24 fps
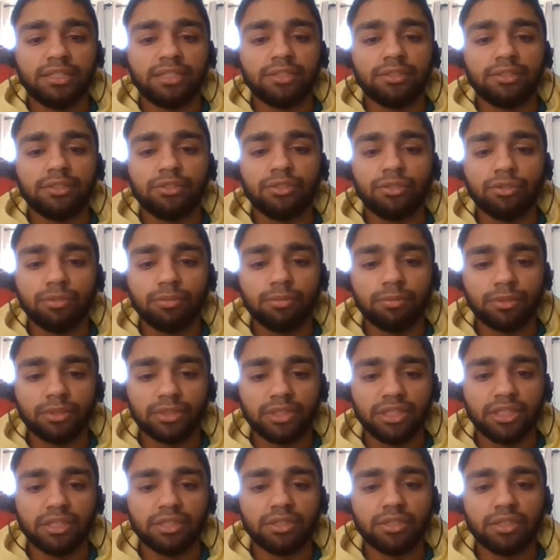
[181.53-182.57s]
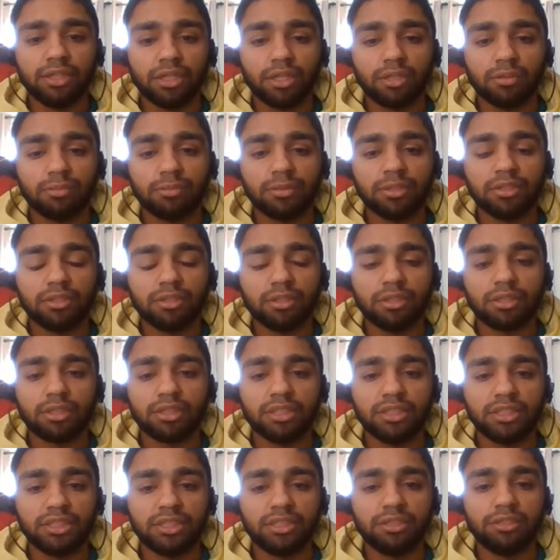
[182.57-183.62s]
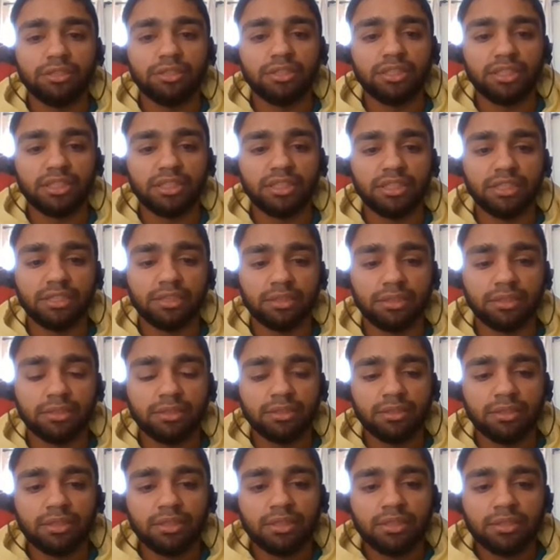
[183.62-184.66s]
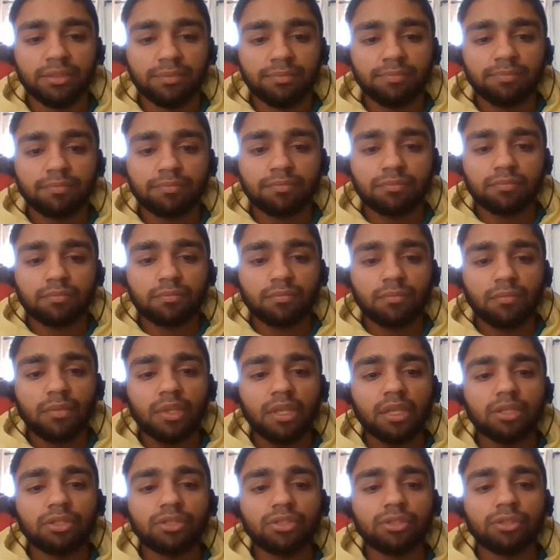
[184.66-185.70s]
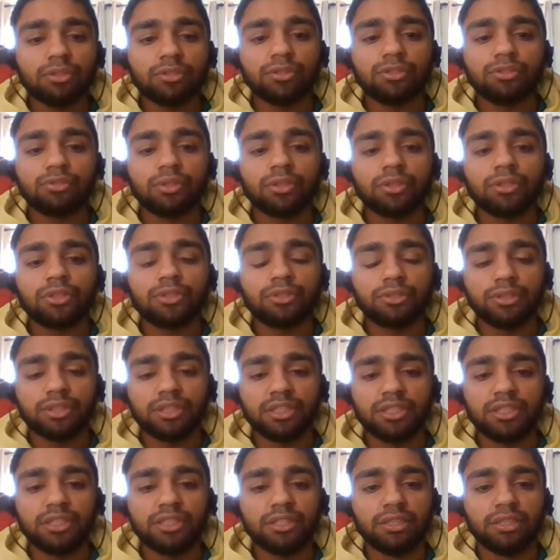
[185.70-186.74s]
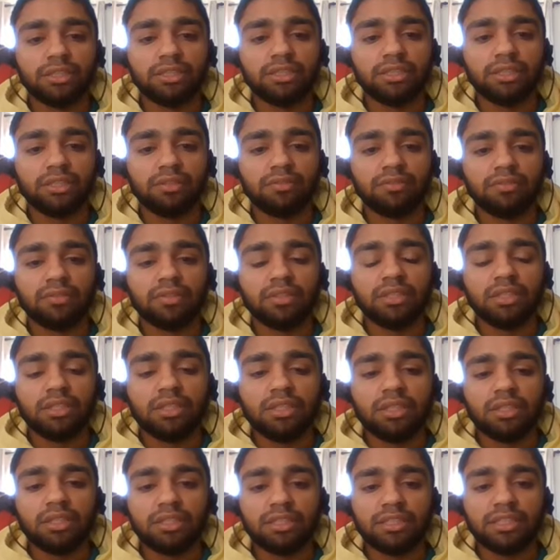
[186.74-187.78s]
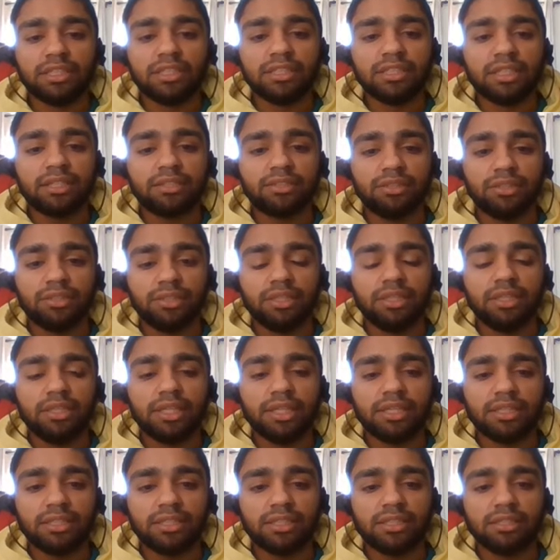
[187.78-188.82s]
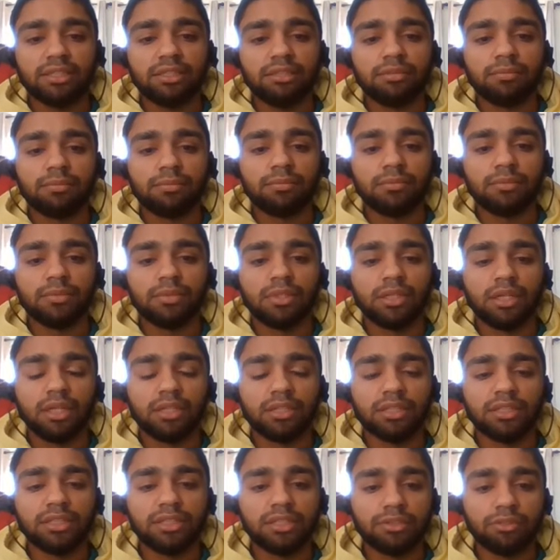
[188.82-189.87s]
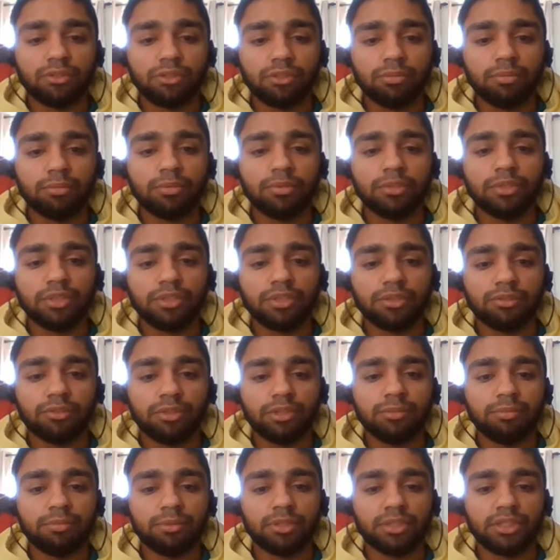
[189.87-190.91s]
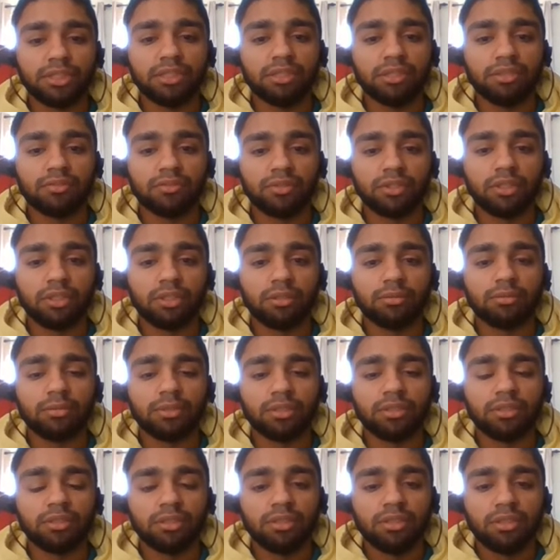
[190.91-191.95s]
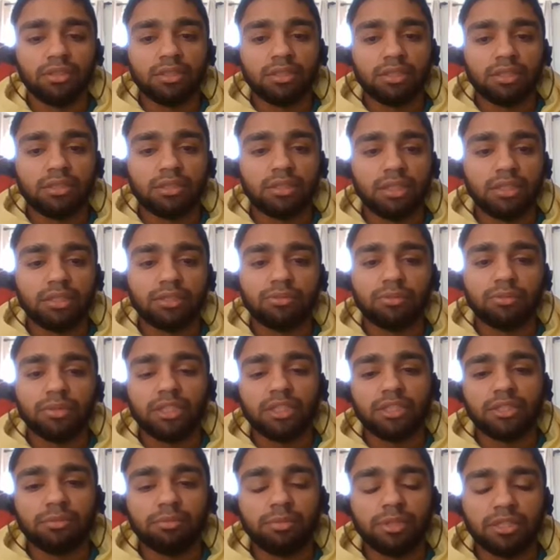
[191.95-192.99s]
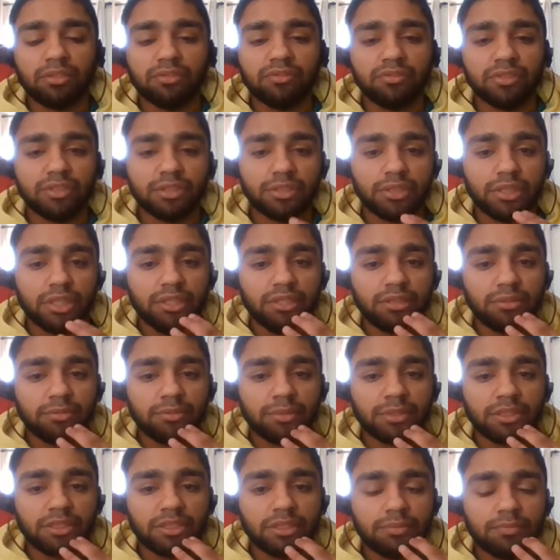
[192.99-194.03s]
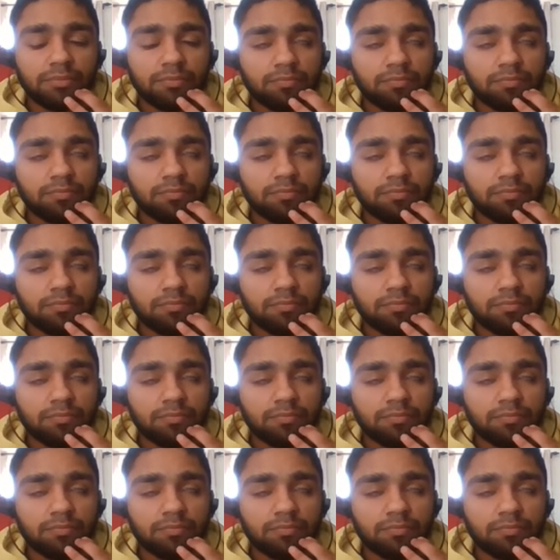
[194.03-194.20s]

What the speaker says: than 2% carbon are considered steel. So structural steel itself contains actually less than 0.3% of carbon, as well as beneficial elements